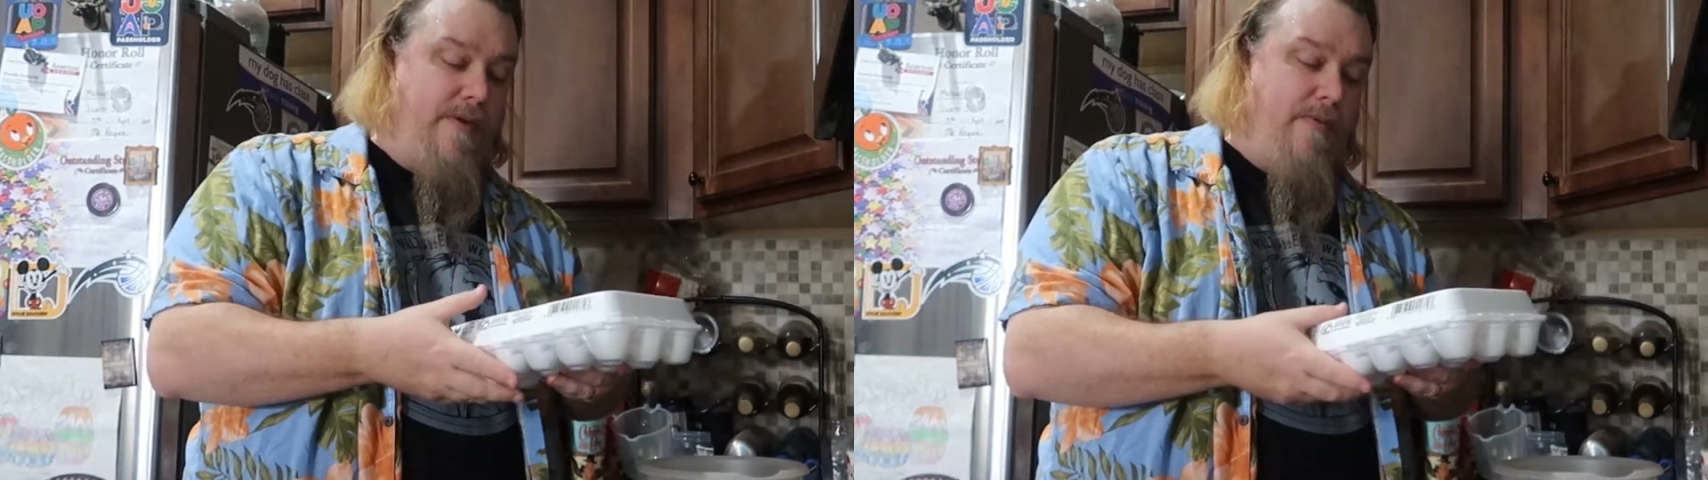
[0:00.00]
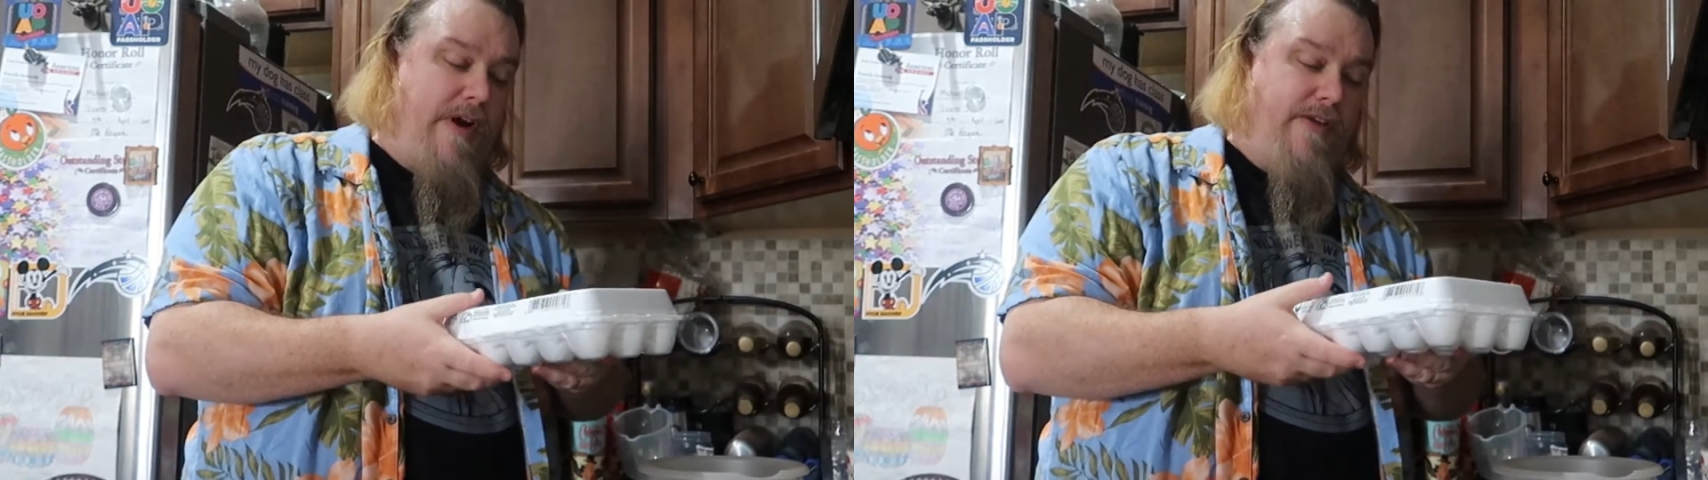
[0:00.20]

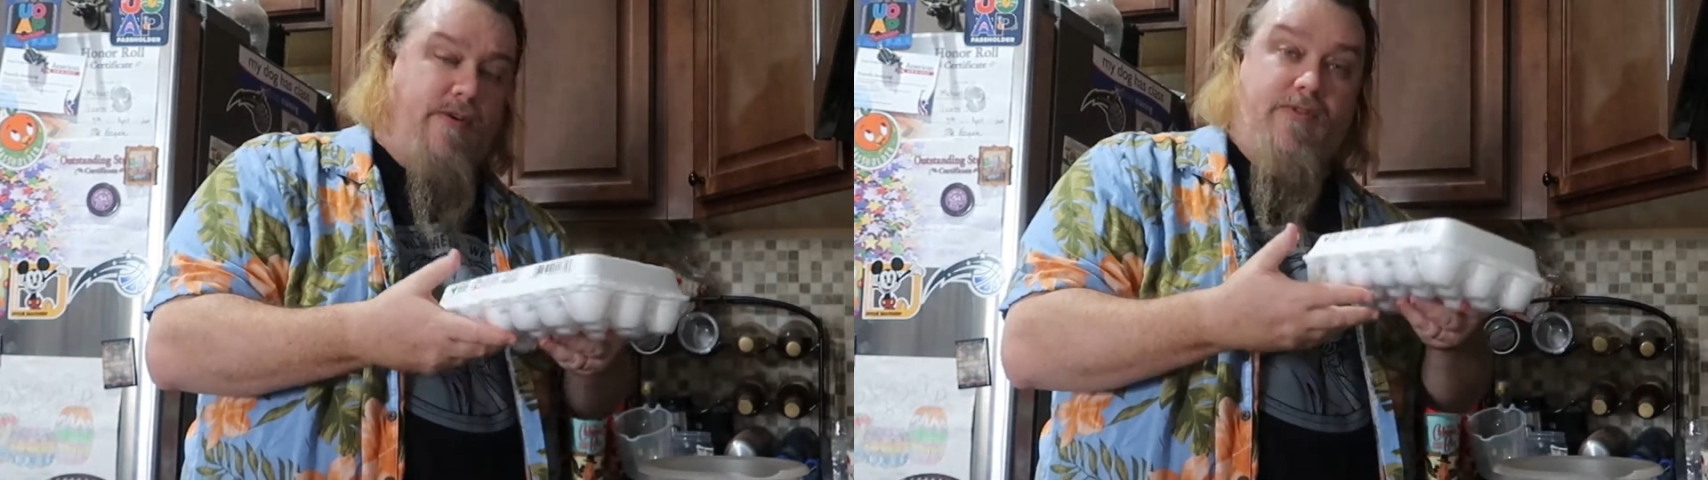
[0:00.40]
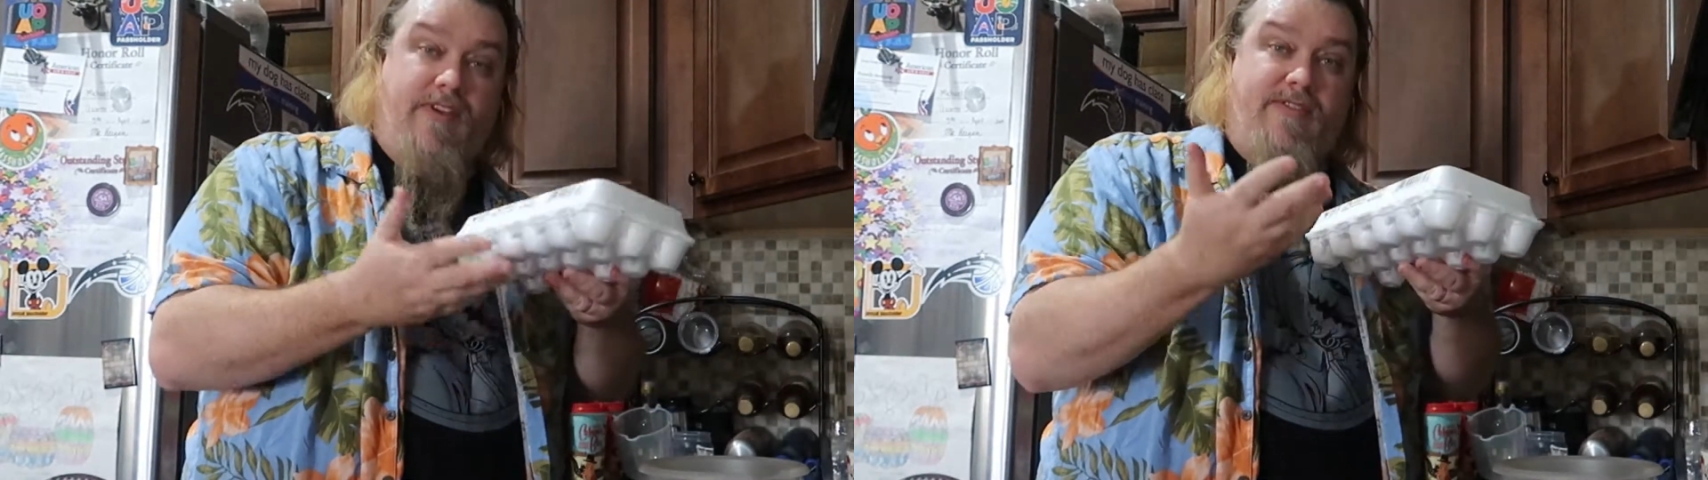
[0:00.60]
And what I
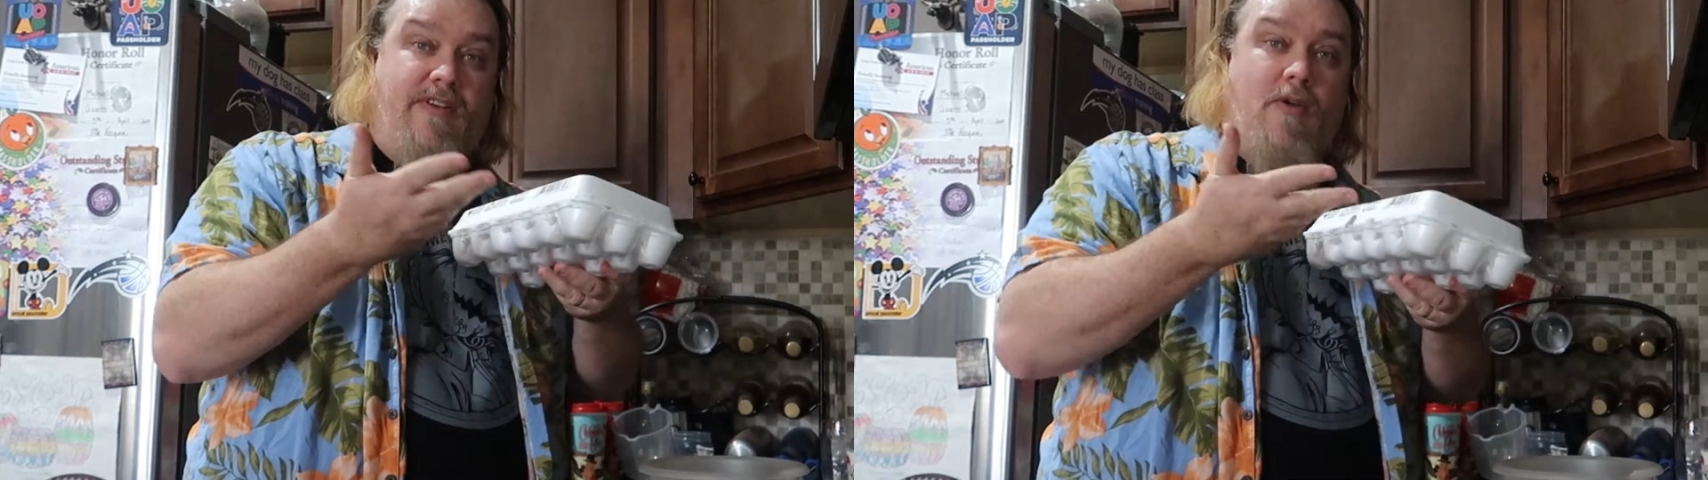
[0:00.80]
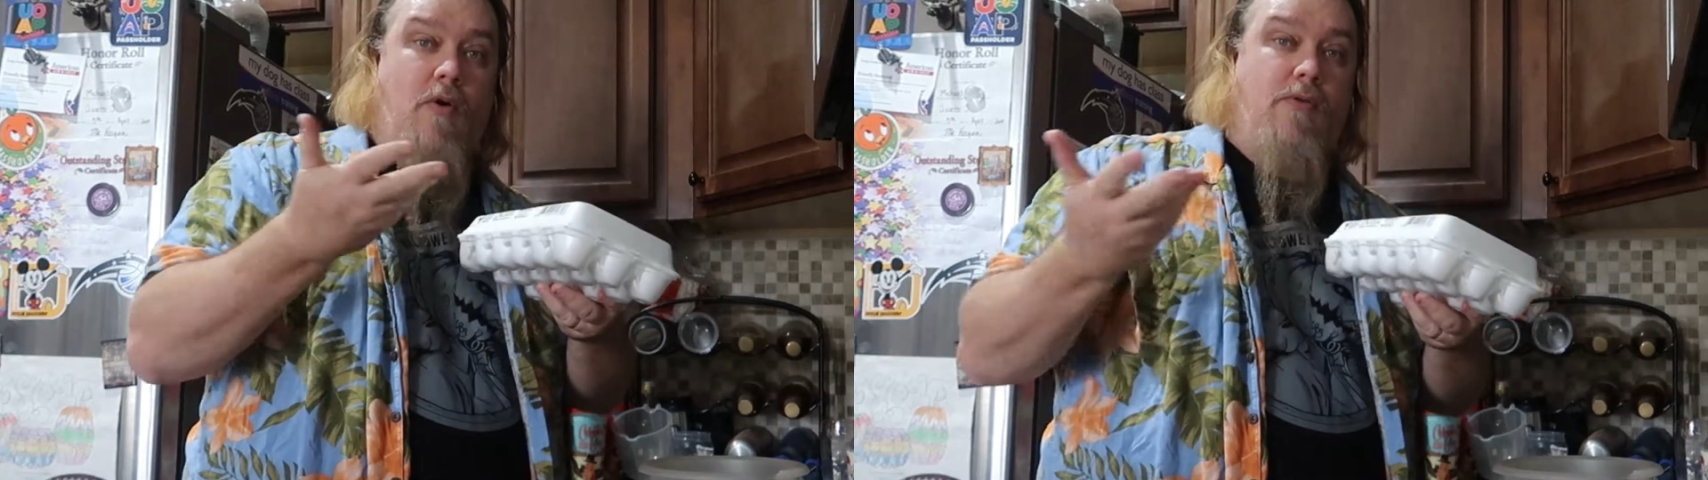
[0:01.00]
do is I
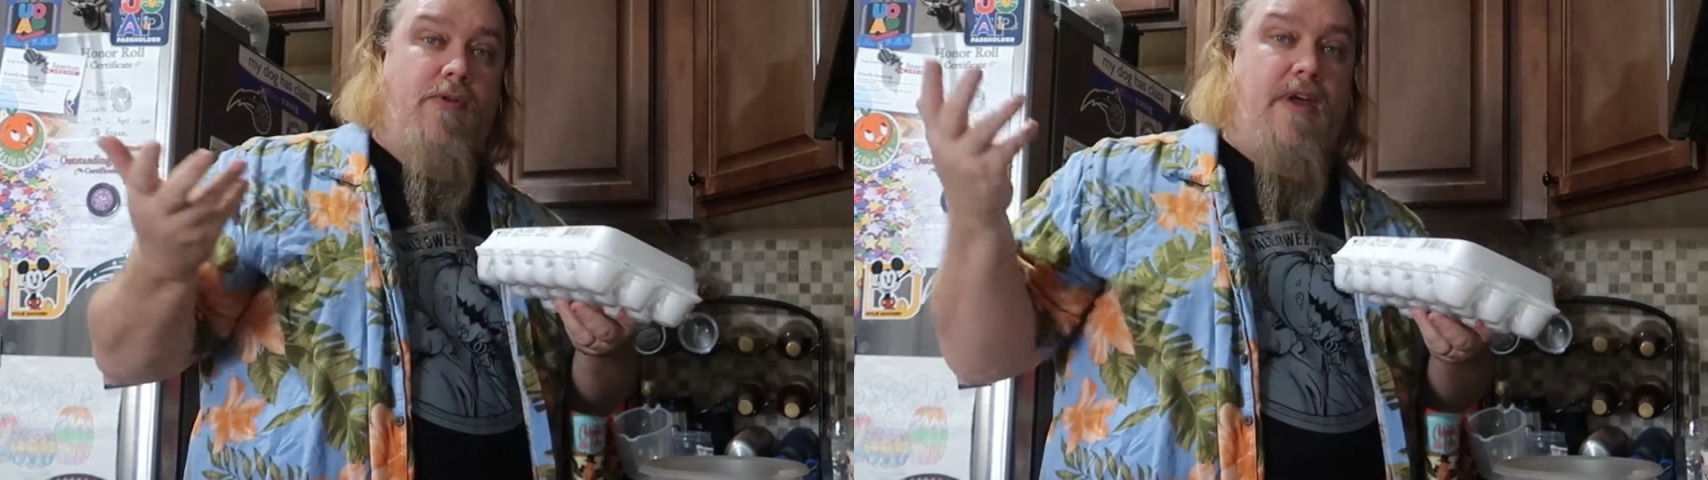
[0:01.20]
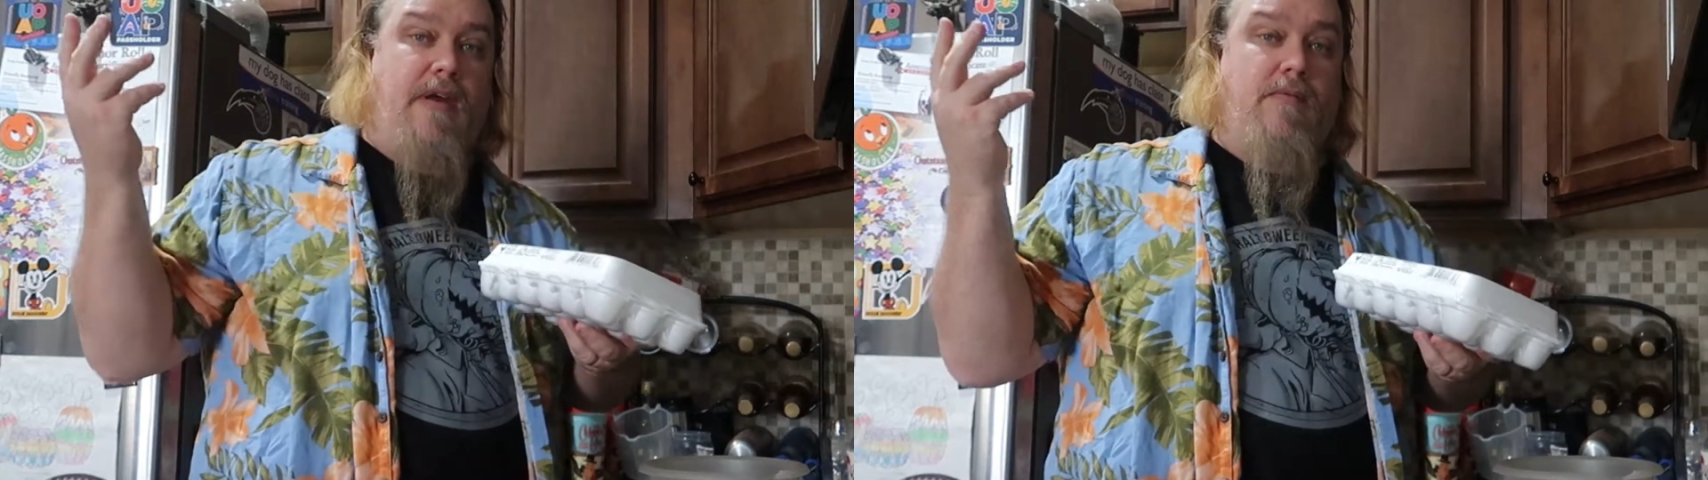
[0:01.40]
stick the whole
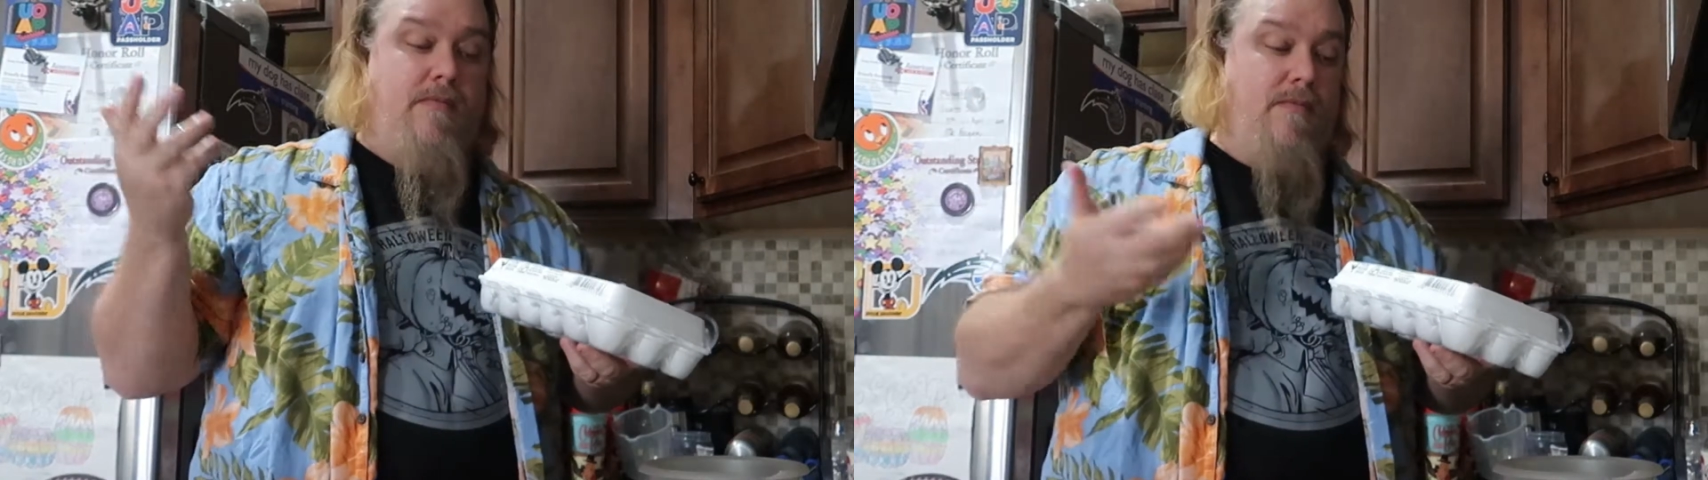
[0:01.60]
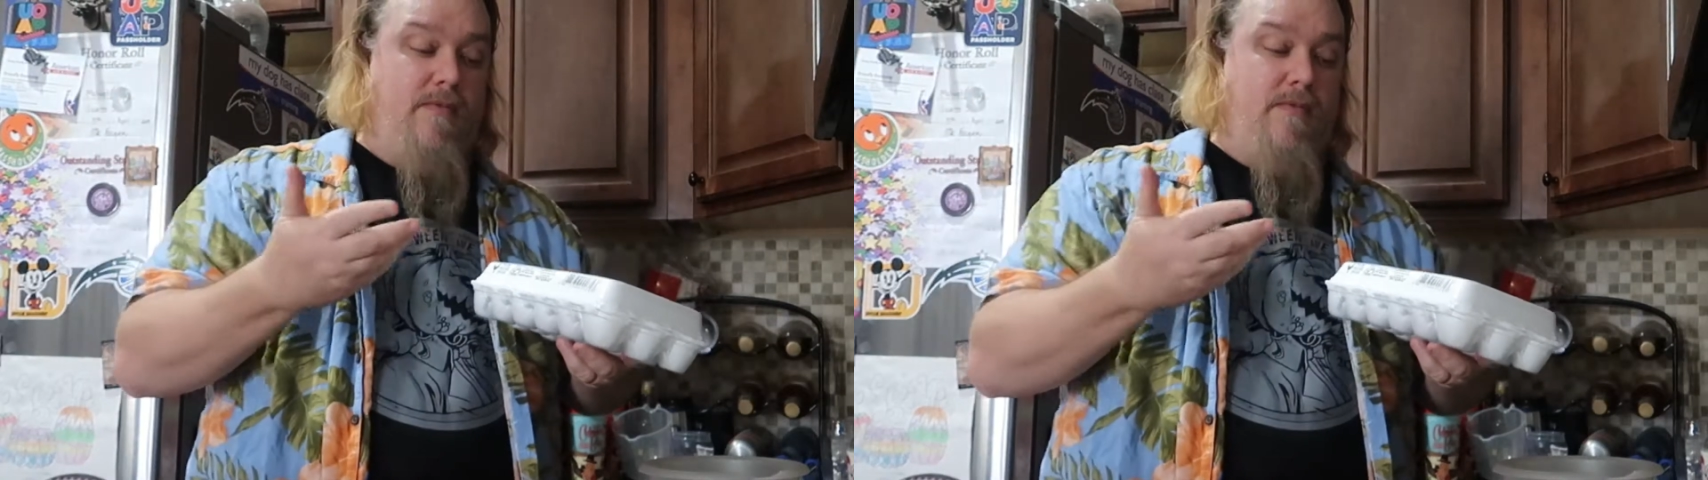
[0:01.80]
thing,